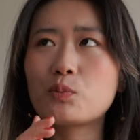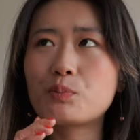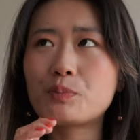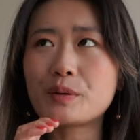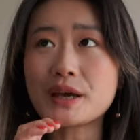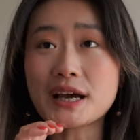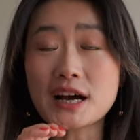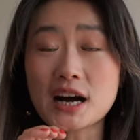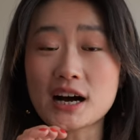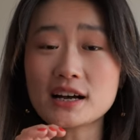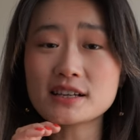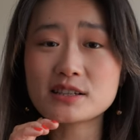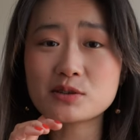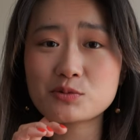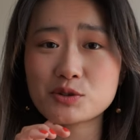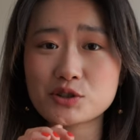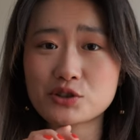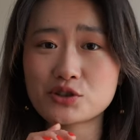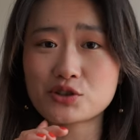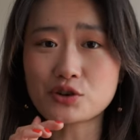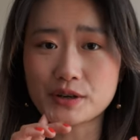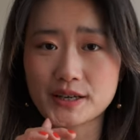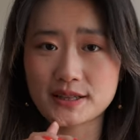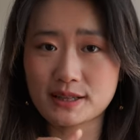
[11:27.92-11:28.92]
Because it
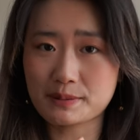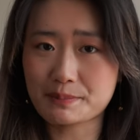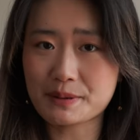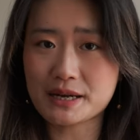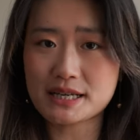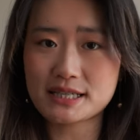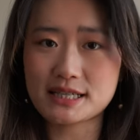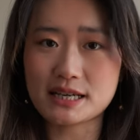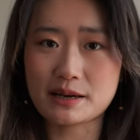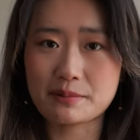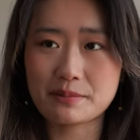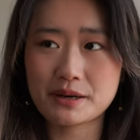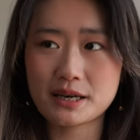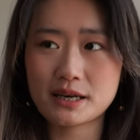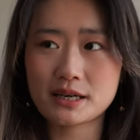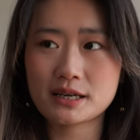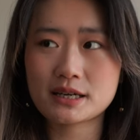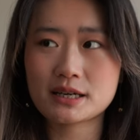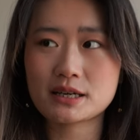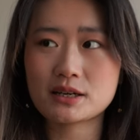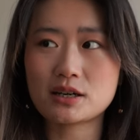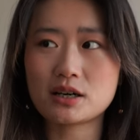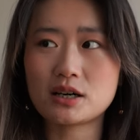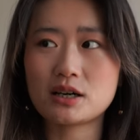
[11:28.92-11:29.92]
was during the
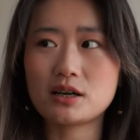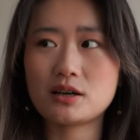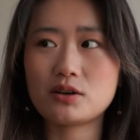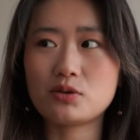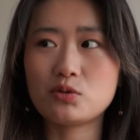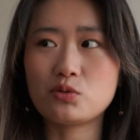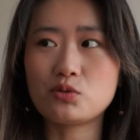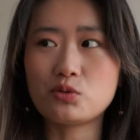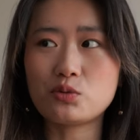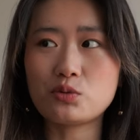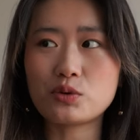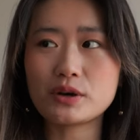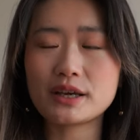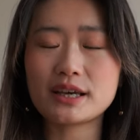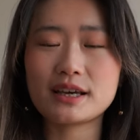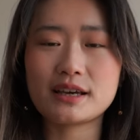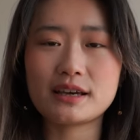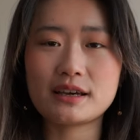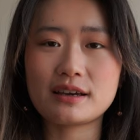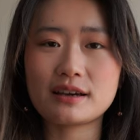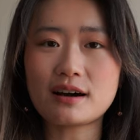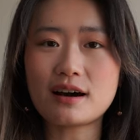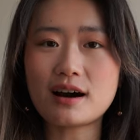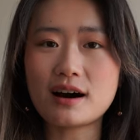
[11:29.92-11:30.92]
pandemic,
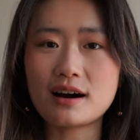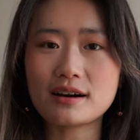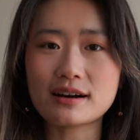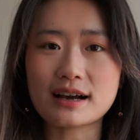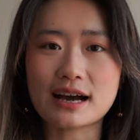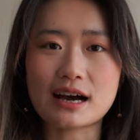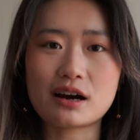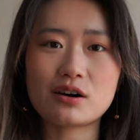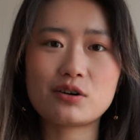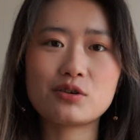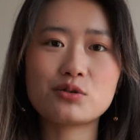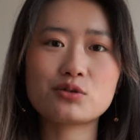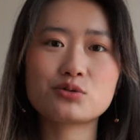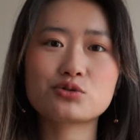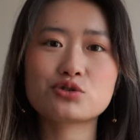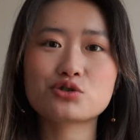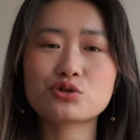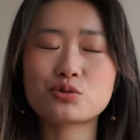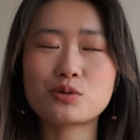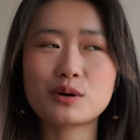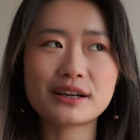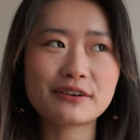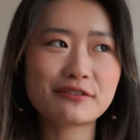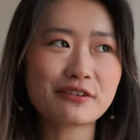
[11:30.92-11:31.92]
we hung out
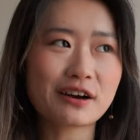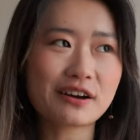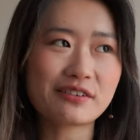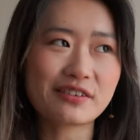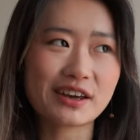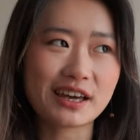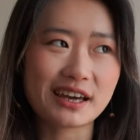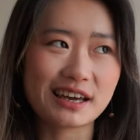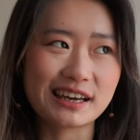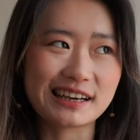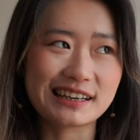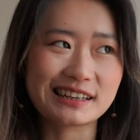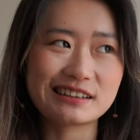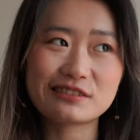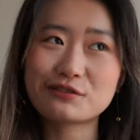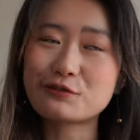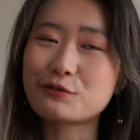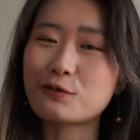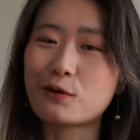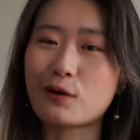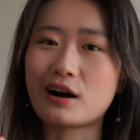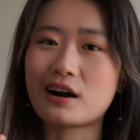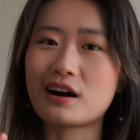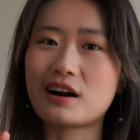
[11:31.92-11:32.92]
25/8
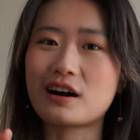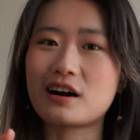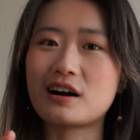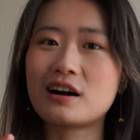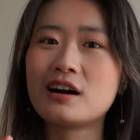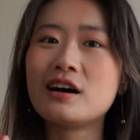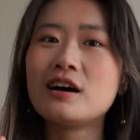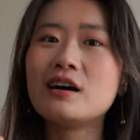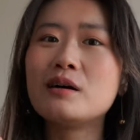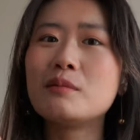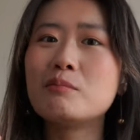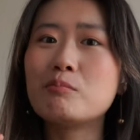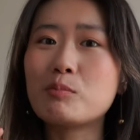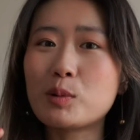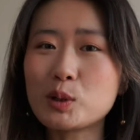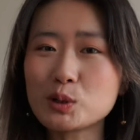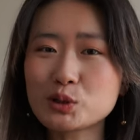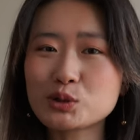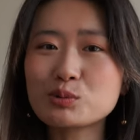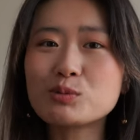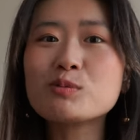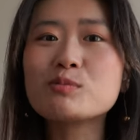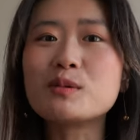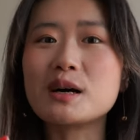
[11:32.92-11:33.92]
for
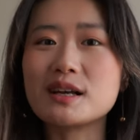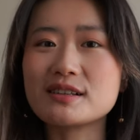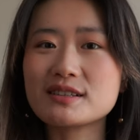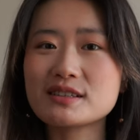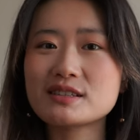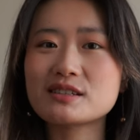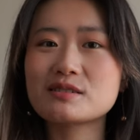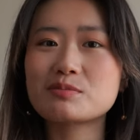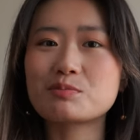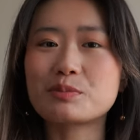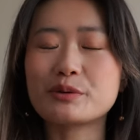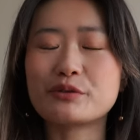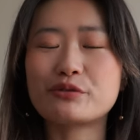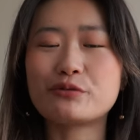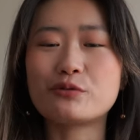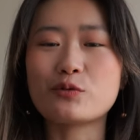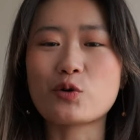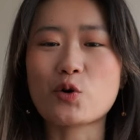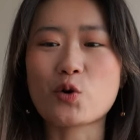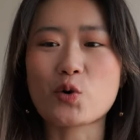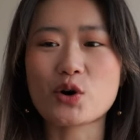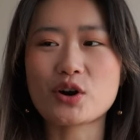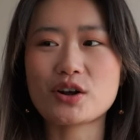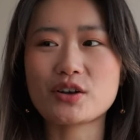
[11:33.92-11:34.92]
multiple months
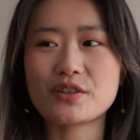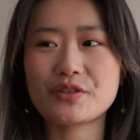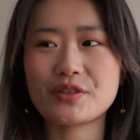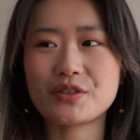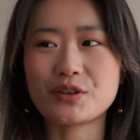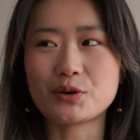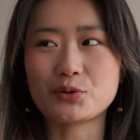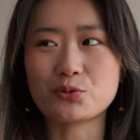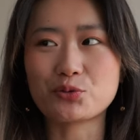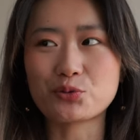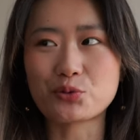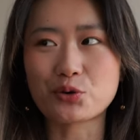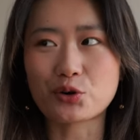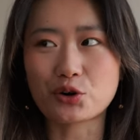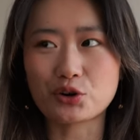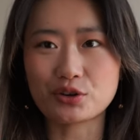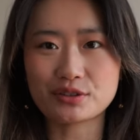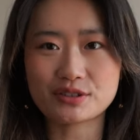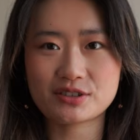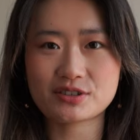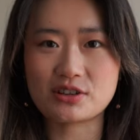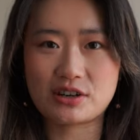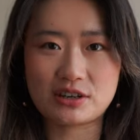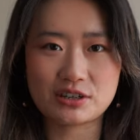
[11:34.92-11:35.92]
before the
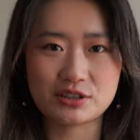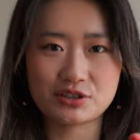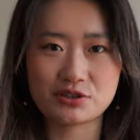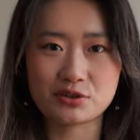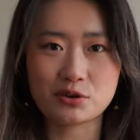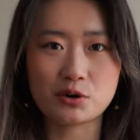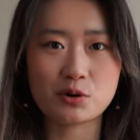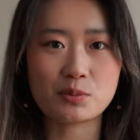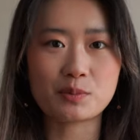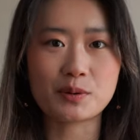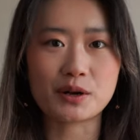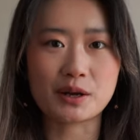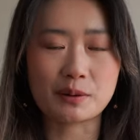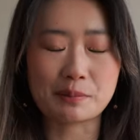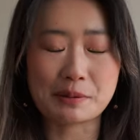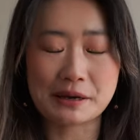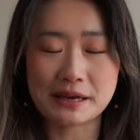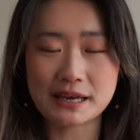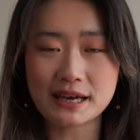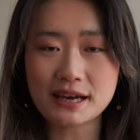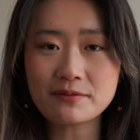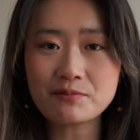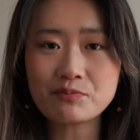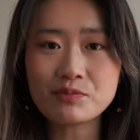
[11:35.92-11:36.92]
world started to open up
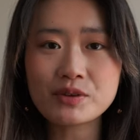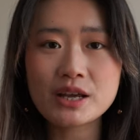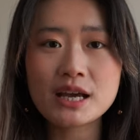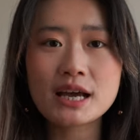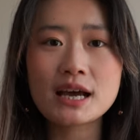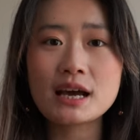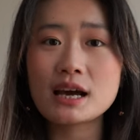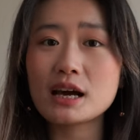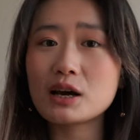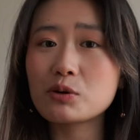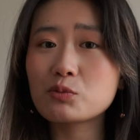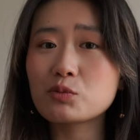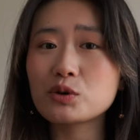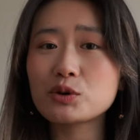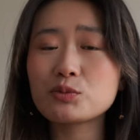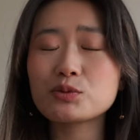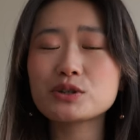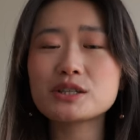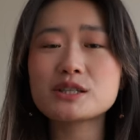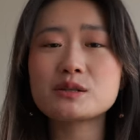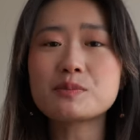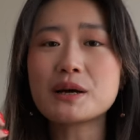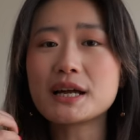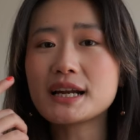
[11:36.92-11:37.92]
again. And we
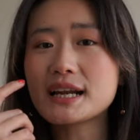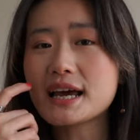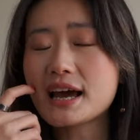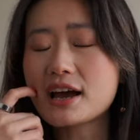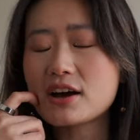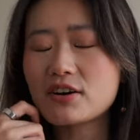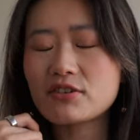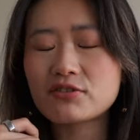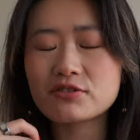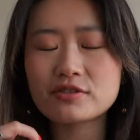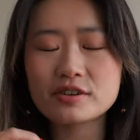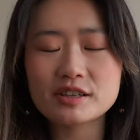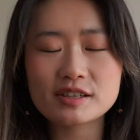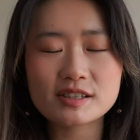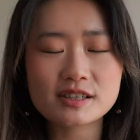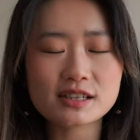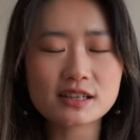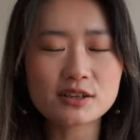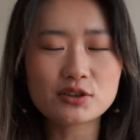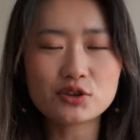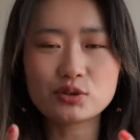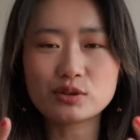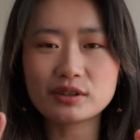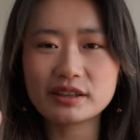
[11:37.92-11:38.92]
would spend every
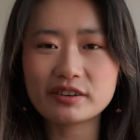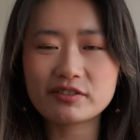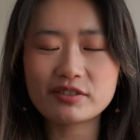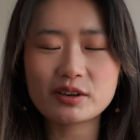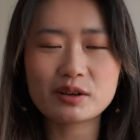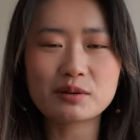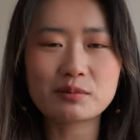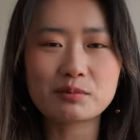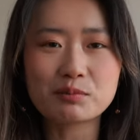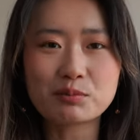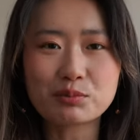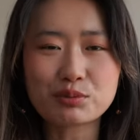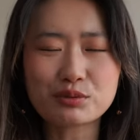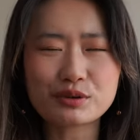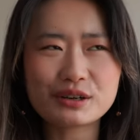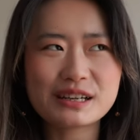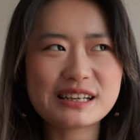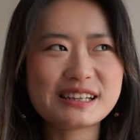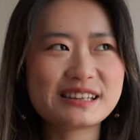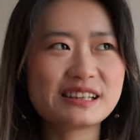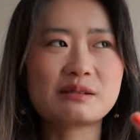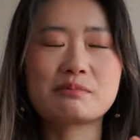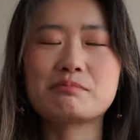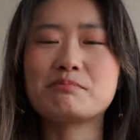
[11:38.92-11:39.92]
single living,
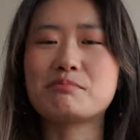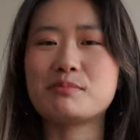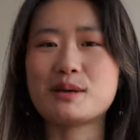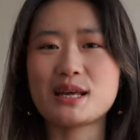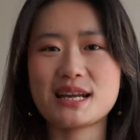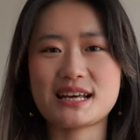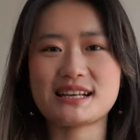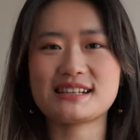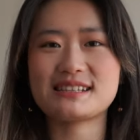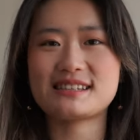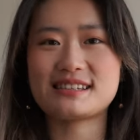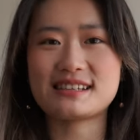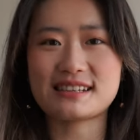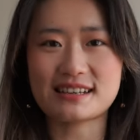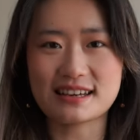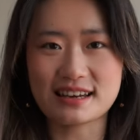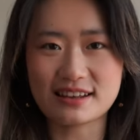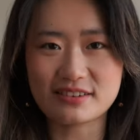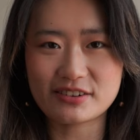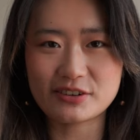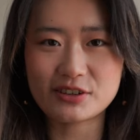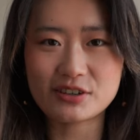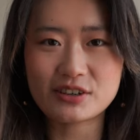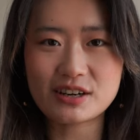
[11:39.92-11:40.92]
breathing minute
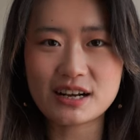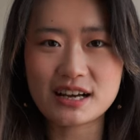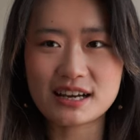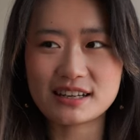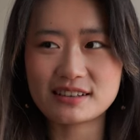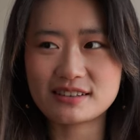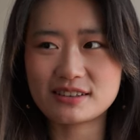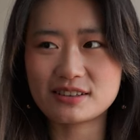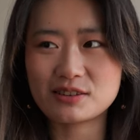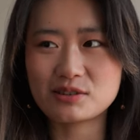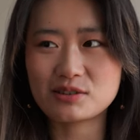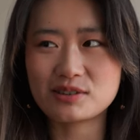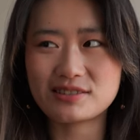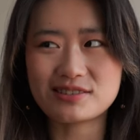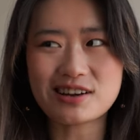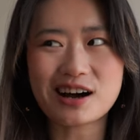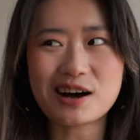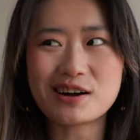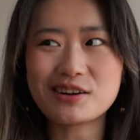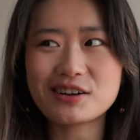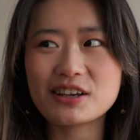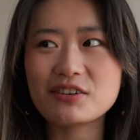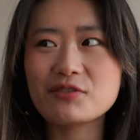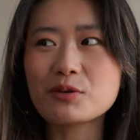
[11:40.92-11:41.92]
together and
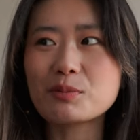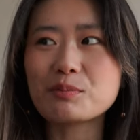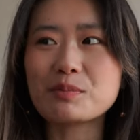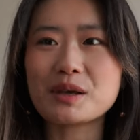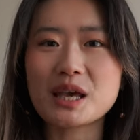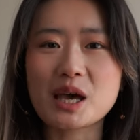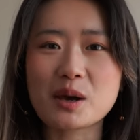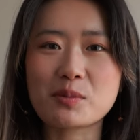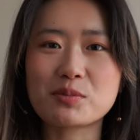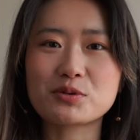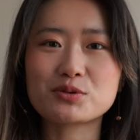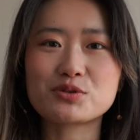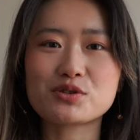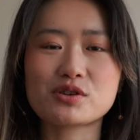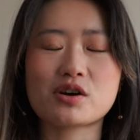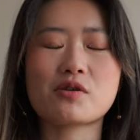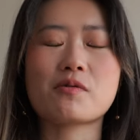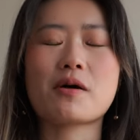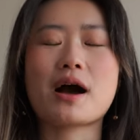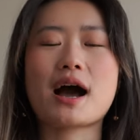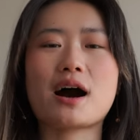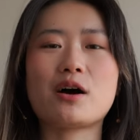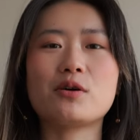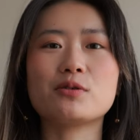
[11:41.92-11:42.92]
not even be able to
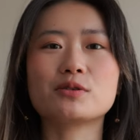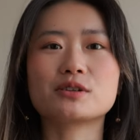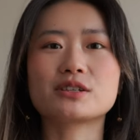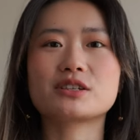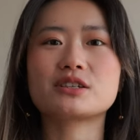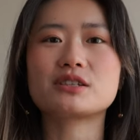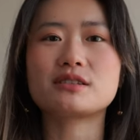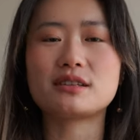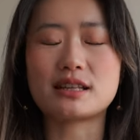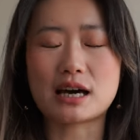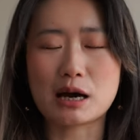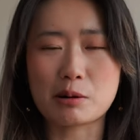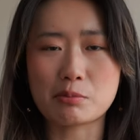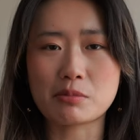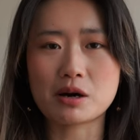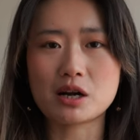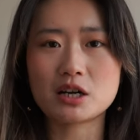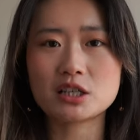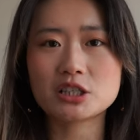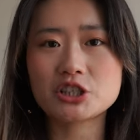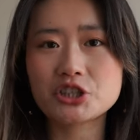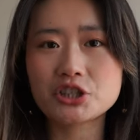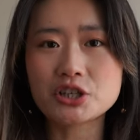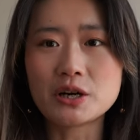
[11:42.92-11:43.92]
go out that
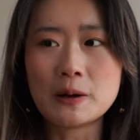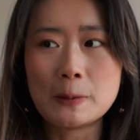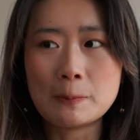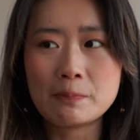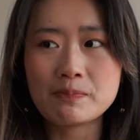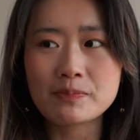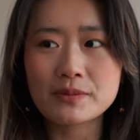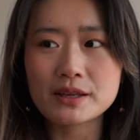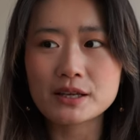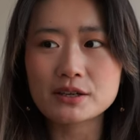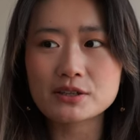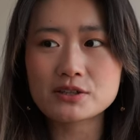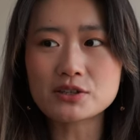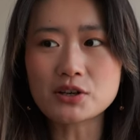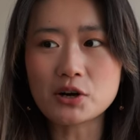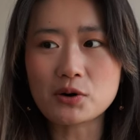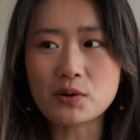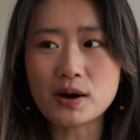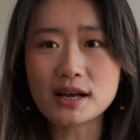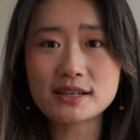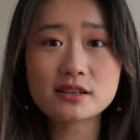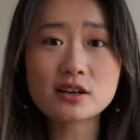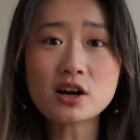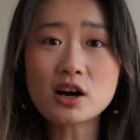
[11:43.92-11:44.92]
much.
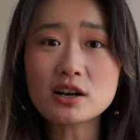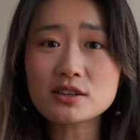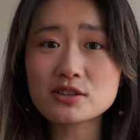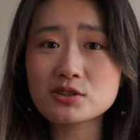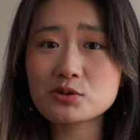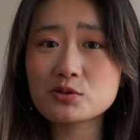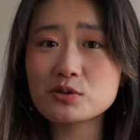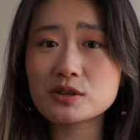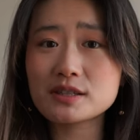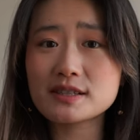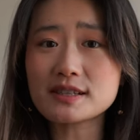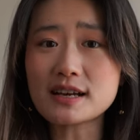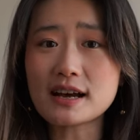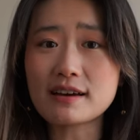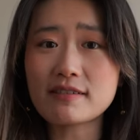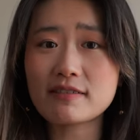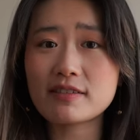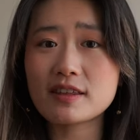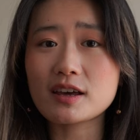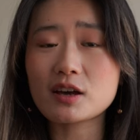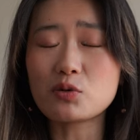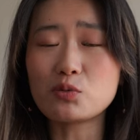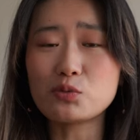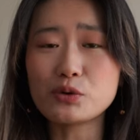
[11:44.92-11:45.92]
So as a consequence, I
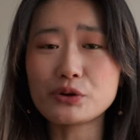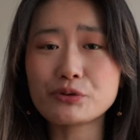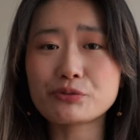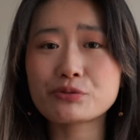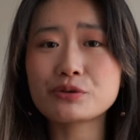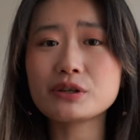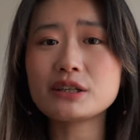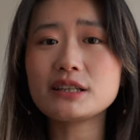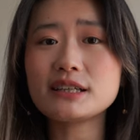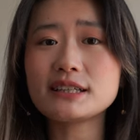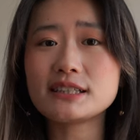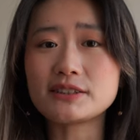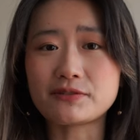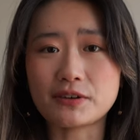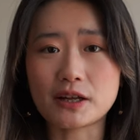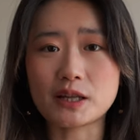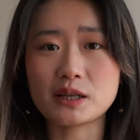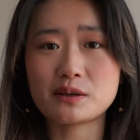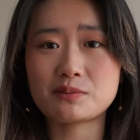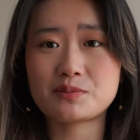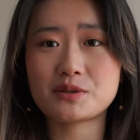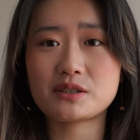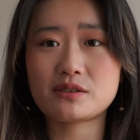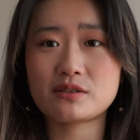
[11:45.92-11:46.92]
think we really
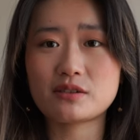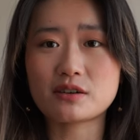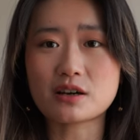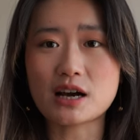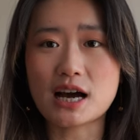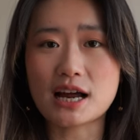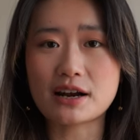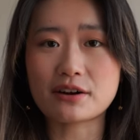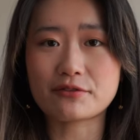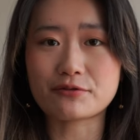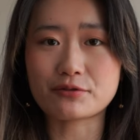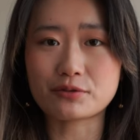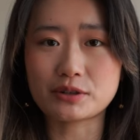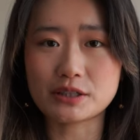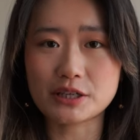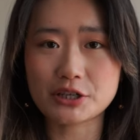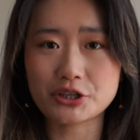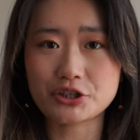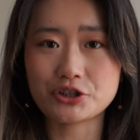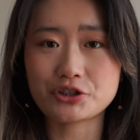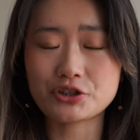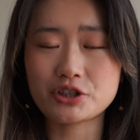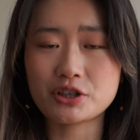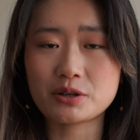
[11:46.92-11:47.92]
developed the kind of
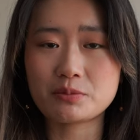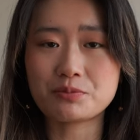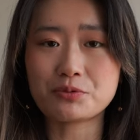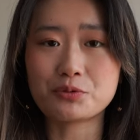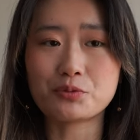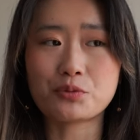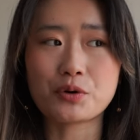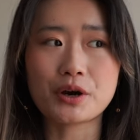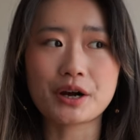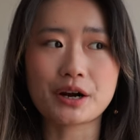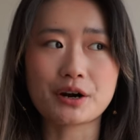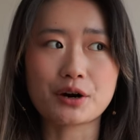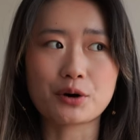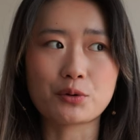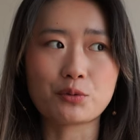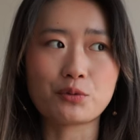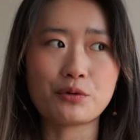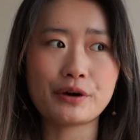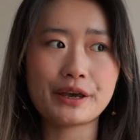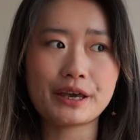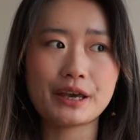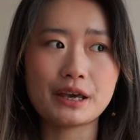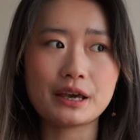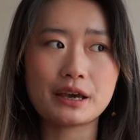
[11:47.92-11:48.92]
relationship where
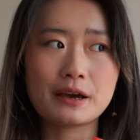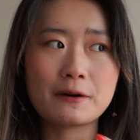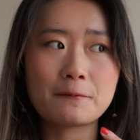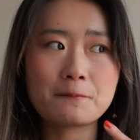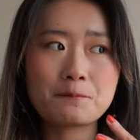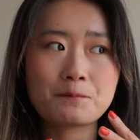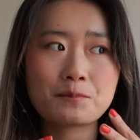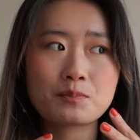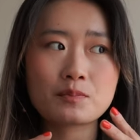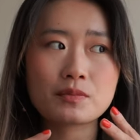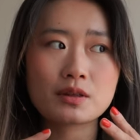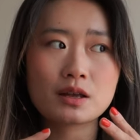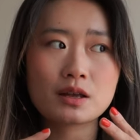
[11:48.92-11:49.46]
we